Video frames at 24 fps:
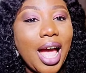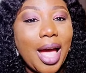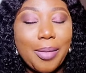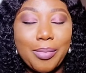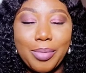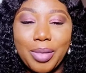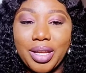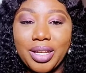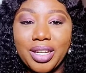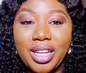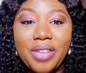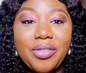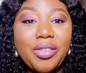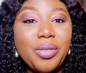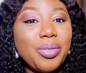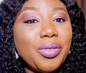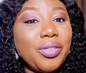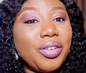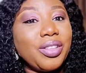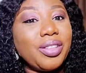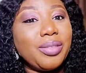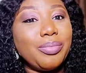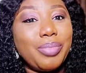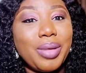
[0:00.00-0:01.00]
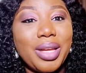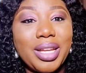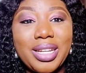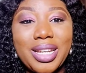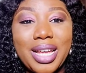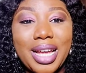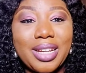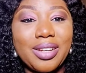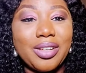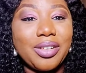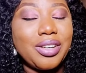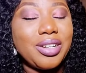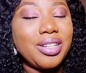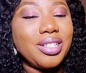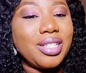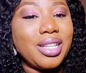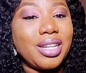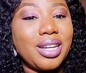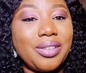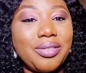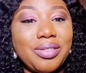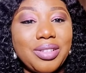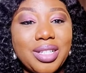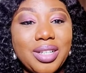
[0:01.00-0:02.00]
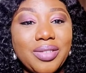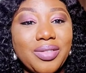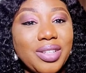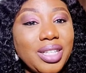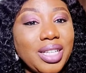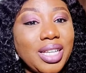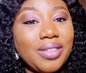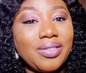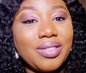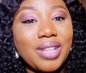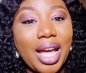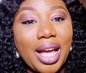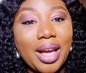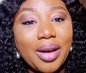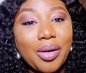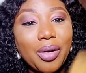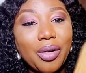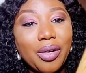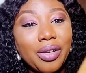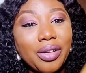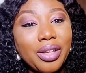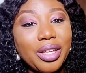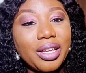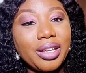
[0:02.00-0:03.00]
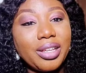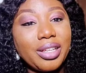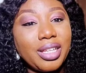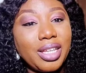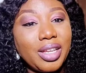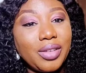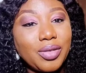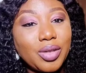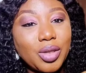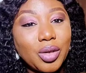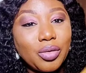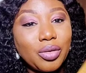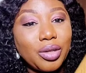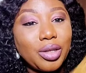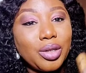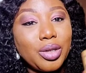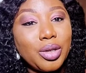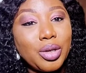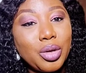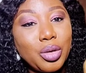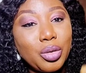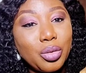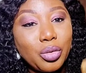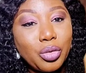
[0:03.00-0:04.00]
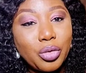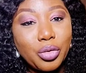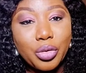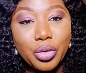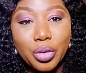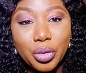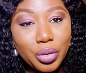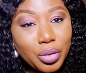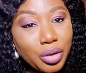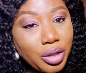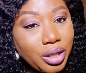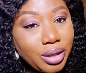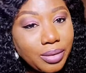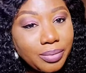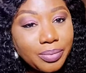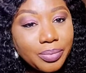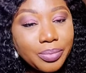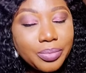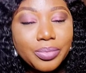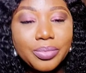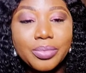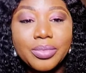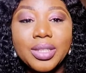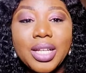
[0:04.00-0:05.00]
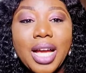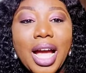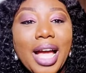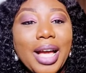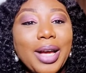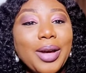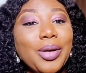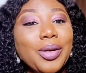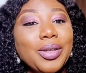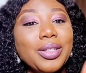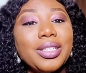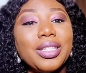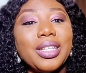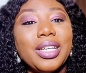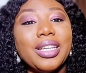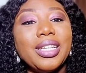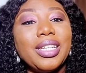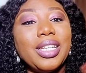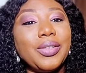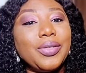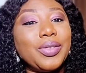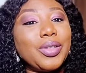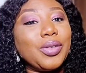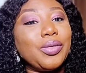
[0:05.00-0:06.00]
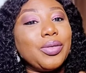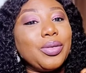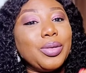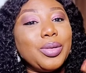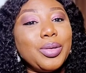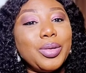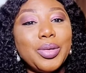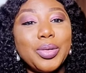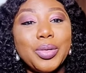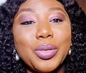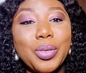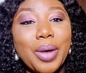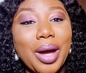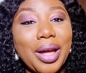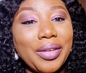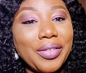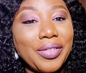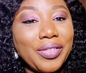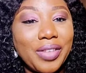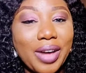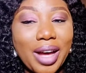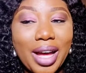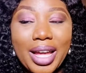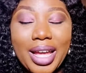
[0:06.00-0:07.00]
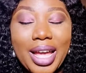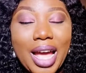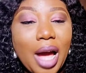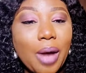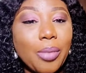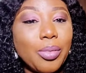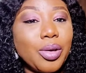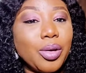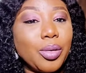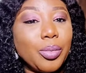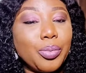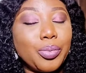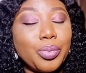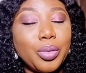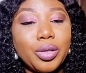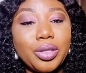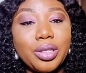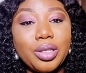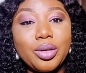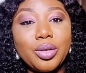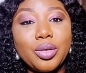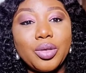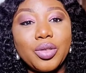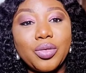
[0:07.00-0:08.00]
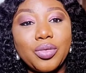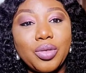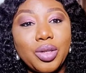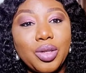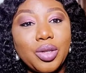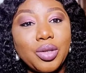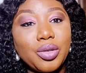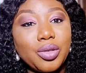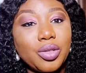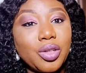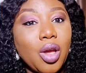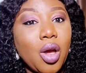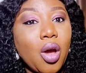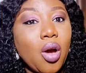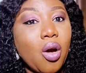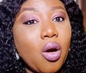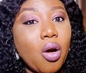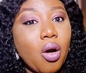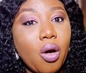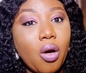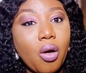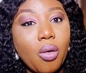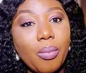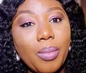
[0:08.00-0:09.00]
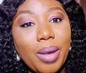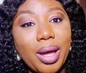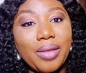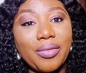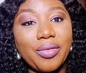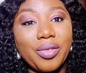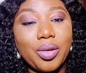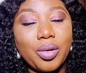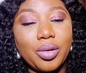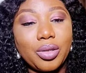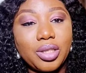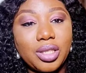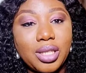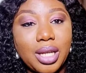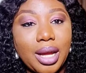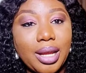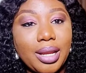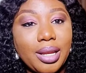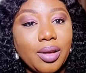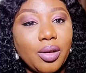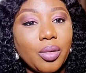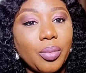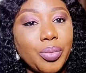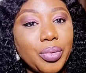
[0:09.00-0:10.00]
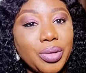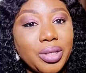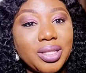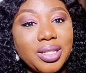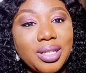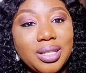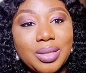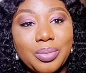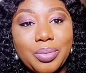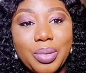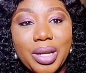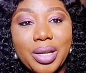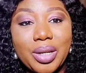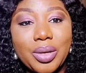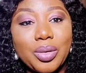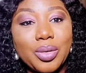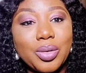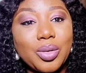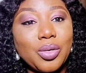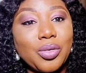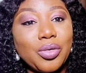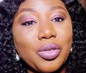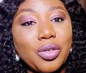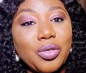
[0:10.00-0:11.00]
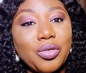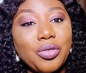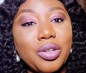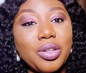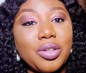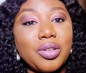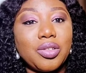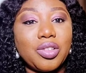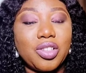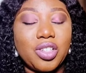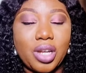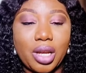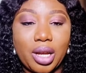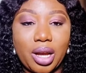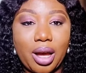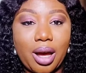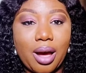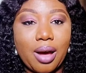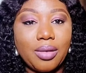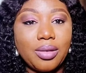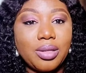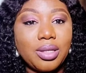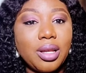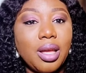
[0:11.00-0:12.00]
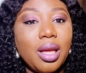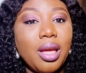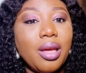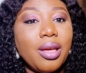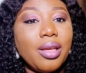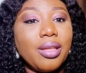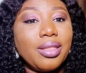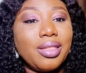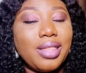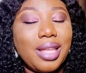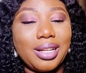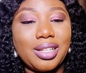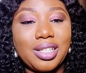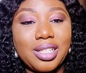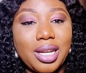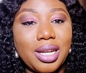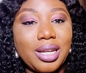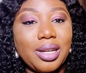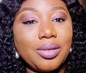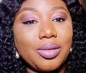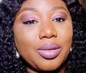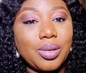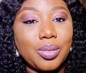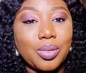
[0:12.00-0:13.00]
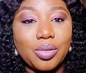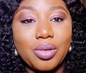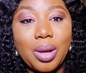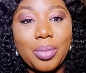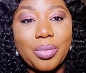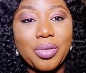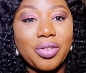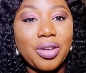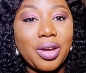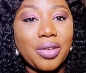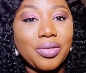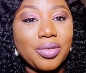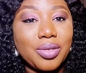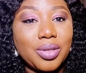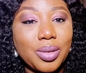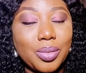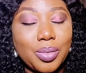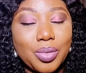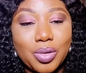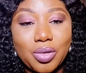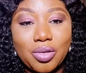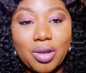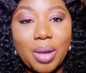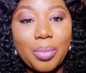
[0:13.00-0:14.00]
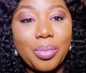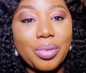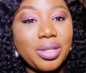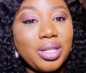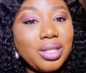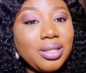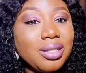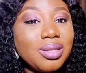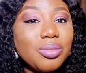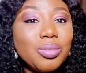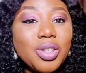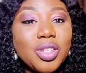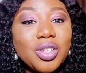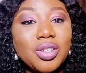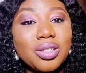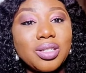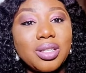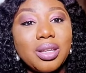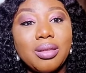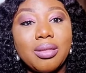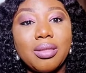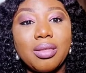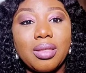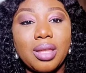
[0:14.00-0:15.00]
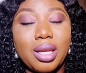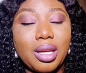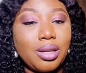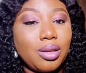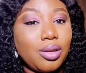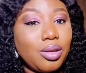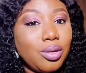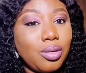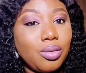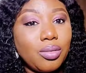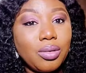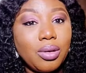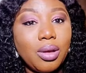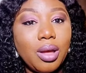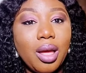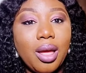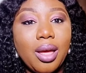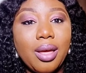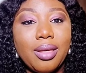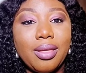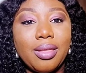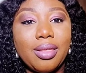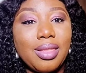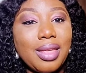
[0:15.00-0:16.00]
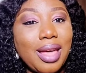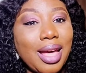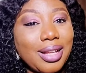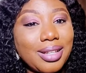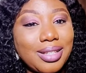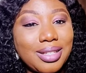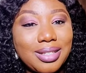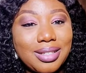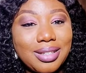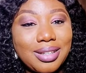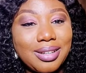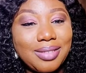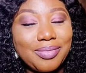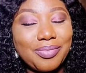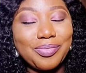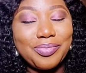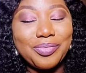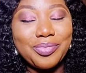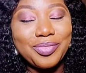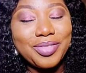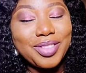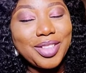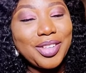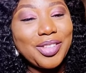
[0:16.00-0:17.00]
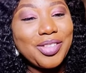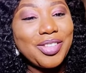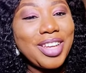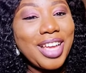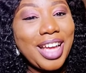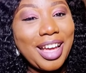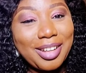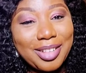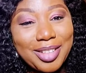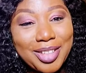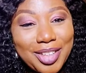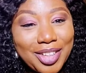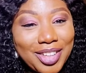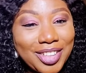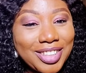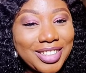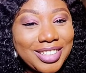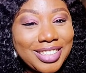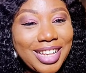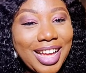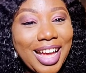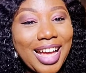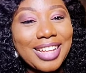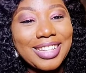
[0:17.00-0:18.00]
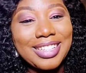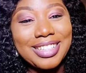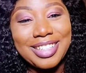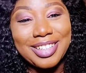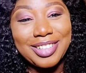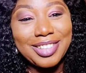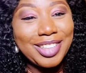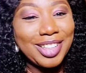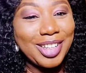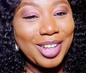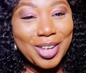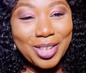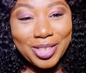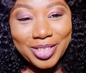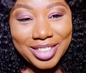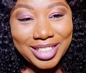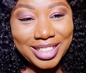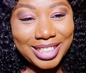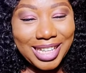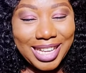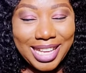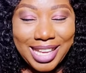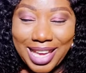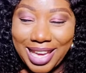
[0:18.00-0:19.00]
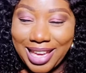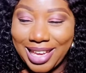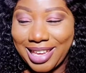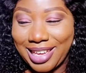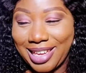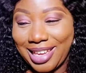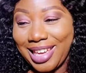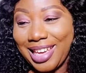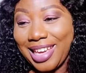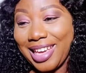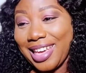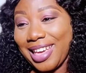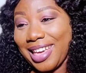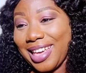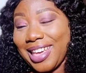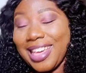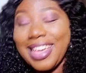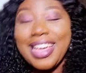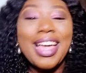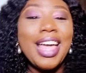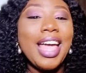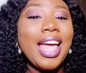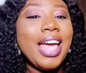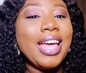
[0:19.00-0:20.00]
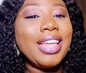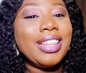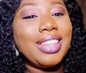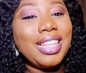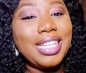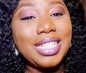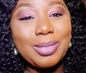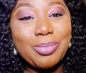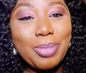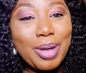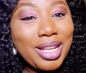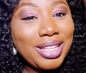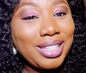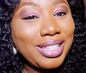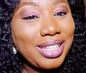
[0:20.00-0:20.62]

you should know that things are going to be different. You should know that it's not going to be all bed of roses, but love took you there. I mean, but the fact that you found out all these things doesn't mean you will not speak about them, which is what Miss Trudy is doing right now. But I mean, it's not easy when you leave, you